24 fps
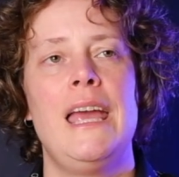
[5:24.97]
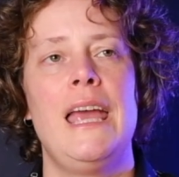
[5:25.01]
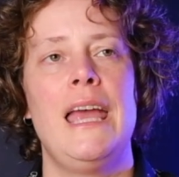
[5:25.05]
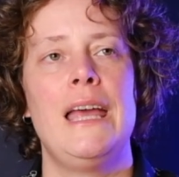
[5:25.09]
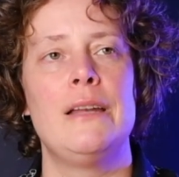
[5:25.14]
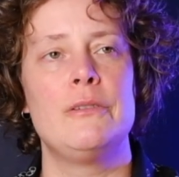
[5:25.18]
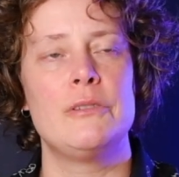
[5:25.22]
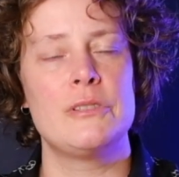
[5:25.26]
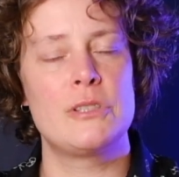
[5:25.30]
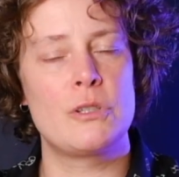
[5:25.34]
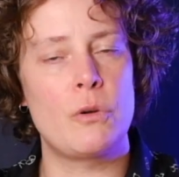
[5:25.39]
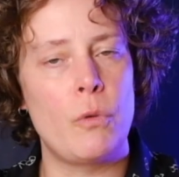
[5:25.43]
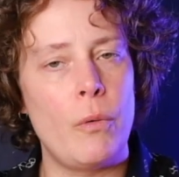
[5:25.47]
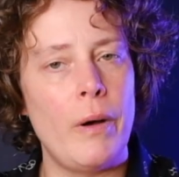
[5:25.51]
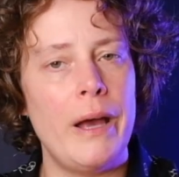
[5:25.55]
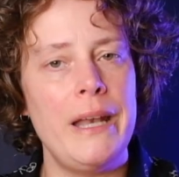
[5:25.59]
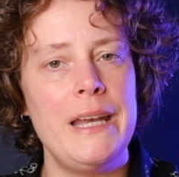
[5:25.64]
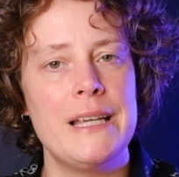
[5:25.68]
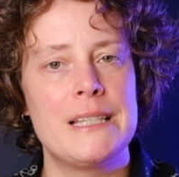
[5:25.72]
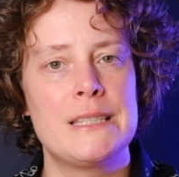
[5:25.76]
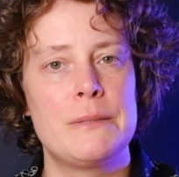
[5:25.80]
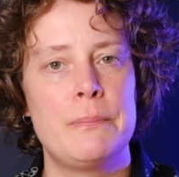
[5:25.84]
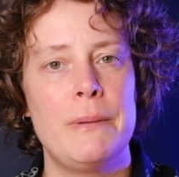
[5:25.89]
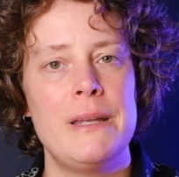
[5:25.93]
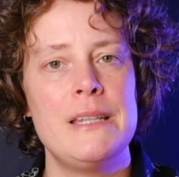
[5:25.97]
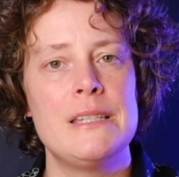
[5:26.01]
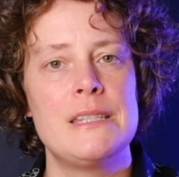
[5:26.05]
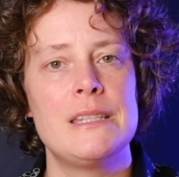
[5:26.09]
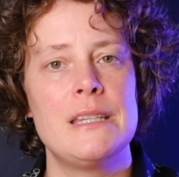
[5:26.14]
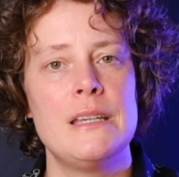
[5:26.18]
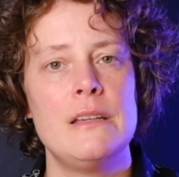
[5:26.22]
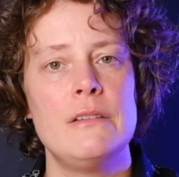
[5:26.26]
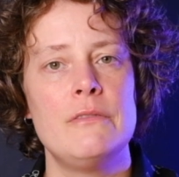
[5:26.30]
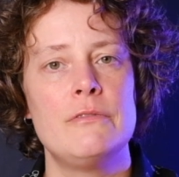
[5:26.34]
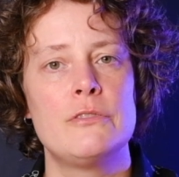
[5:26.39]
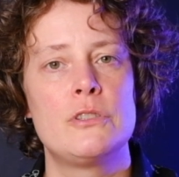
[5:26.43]
It was quite
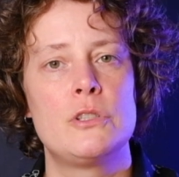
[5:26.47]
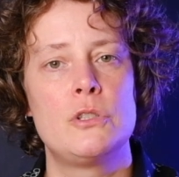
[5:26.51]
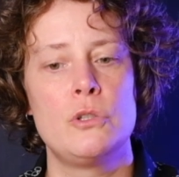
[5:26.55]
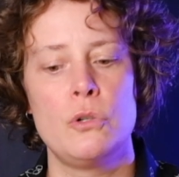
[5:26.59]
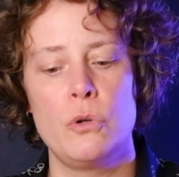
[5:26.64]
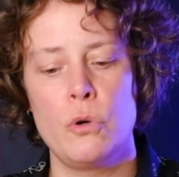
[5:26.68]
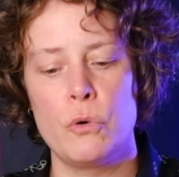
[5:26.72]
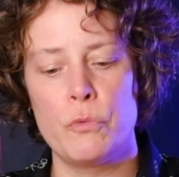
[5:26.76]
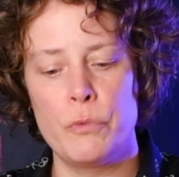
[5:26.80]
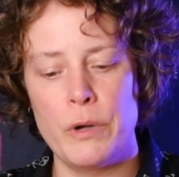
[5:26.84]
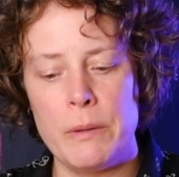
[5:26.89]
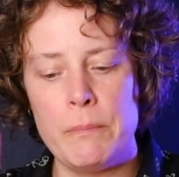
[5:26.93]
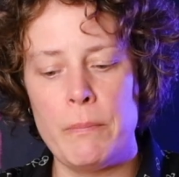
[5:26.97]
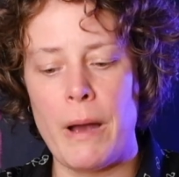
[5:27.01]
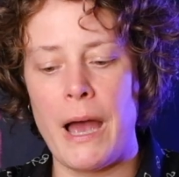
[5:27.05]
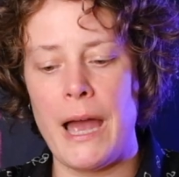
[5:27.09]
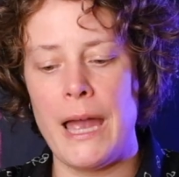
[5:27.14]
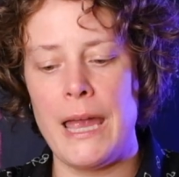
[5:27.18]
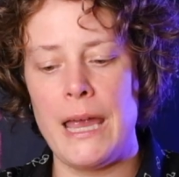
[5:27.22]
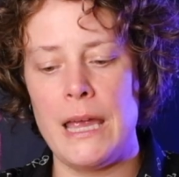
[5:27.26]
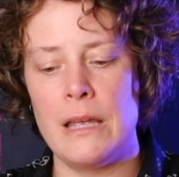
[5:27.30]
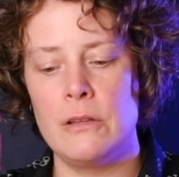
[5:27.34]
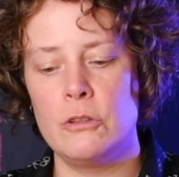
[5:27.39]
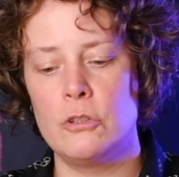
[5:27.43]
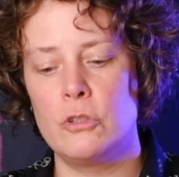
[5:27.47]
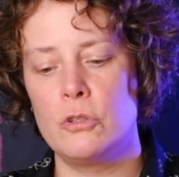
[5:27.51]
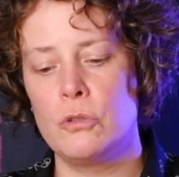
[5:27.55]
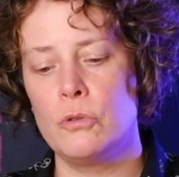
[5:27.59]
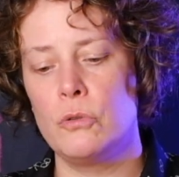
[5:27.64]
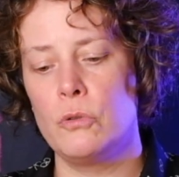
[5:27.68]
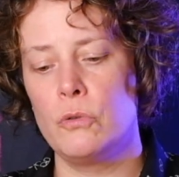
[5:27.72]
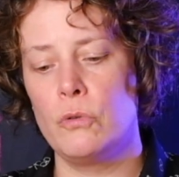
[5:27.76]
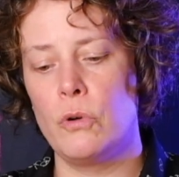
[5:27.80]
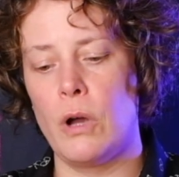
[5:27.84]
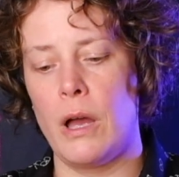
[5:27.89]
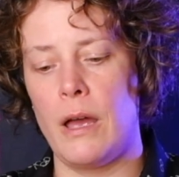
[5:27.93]
expensive to rebuy
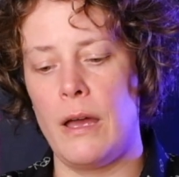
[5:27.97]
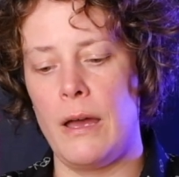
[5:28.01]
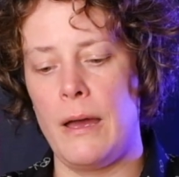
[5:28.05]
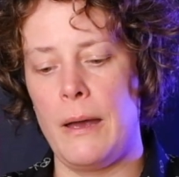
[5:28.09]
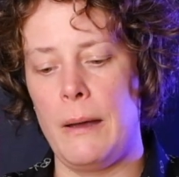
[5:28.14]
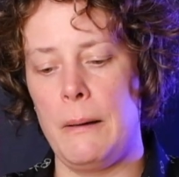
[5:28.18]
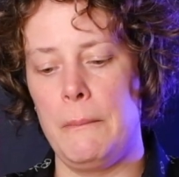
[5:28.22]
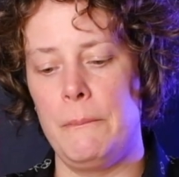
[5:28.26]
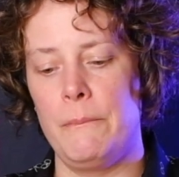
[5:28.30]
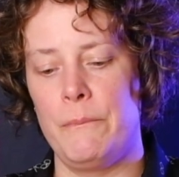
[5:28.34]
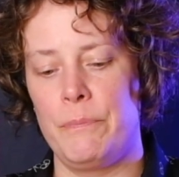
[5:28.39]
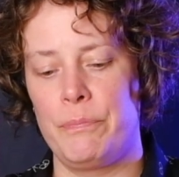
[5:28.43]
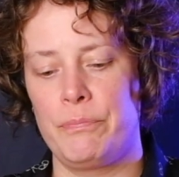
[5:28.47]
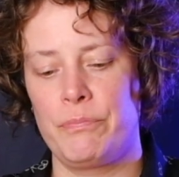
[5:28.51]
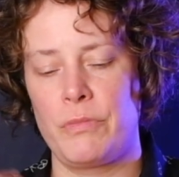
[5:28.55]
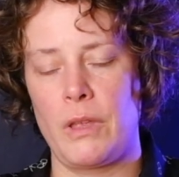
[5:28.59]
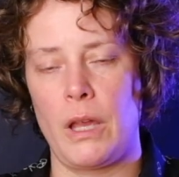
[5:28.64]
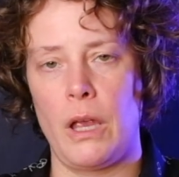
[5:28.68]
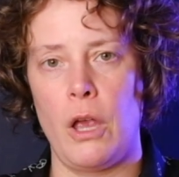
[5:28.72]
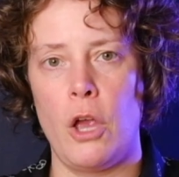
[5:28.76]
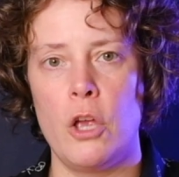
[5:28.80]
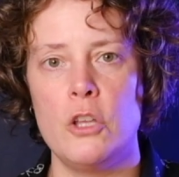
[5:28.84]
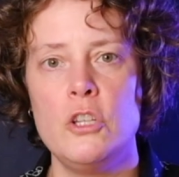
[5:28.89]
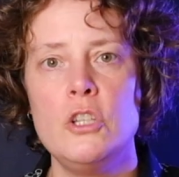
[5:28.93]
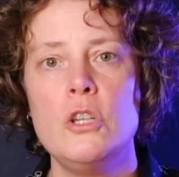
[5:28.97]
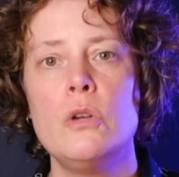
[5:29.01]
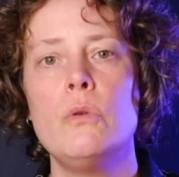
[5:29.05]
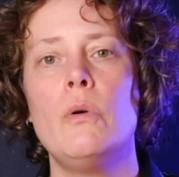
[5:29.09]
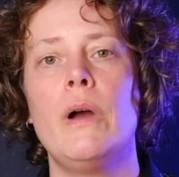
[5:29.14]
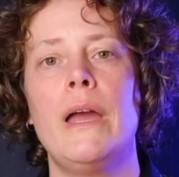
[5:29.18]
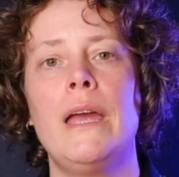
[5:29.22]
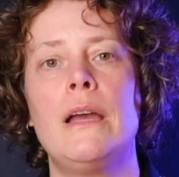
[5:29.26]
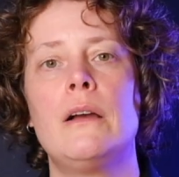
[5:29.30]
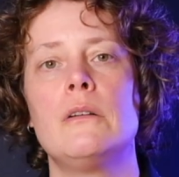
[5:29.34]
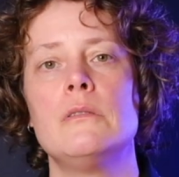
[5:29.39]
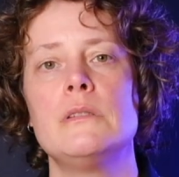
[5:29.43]
into a new
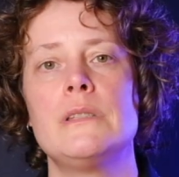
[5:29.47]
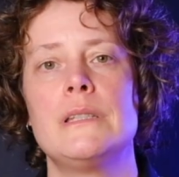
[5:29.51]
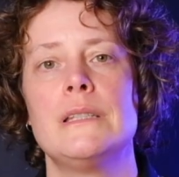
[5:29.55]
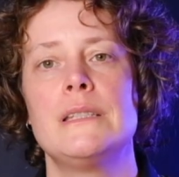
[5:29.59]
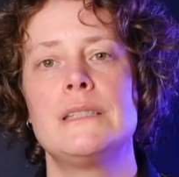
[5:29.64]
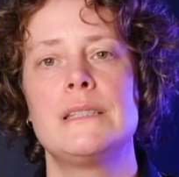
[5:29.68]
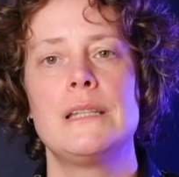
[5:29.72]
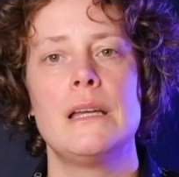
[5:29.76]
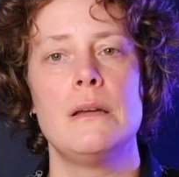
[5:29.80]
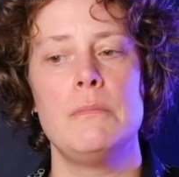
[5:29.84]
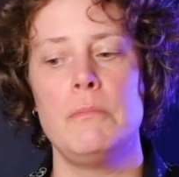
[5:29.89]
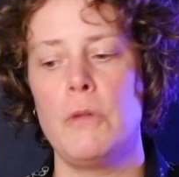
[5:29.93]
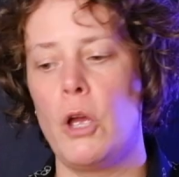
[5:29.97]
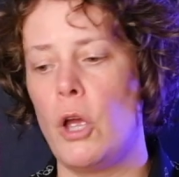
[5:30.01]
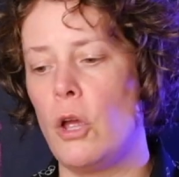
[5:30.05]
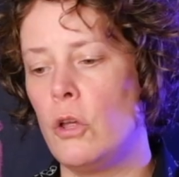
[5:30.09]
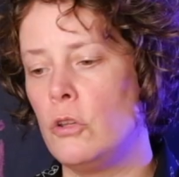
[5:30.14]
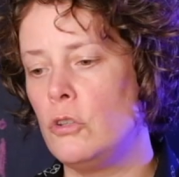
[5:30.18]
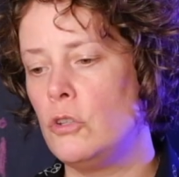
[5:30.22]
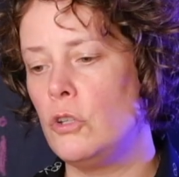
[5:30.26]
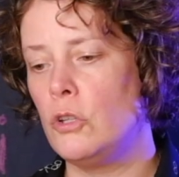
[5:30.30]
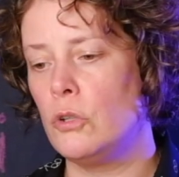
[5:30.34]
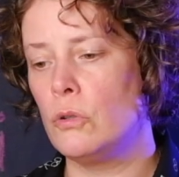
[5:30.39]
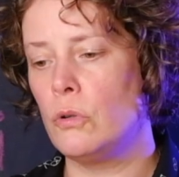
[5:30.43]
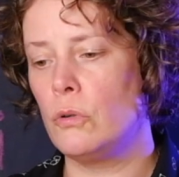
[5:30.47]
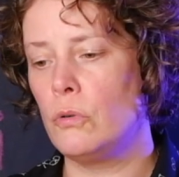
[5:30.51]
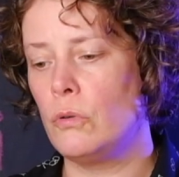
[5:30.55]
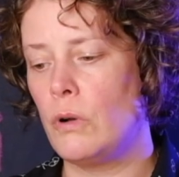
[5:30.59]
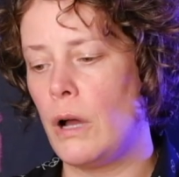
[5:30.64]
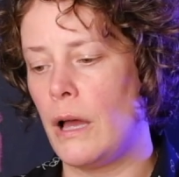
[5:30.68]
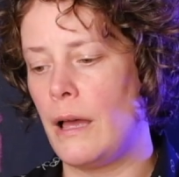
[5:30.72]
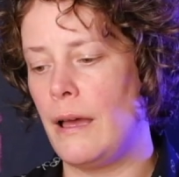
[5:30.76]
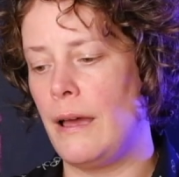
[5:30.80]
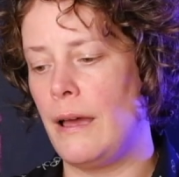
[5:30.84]
ecosystem, a new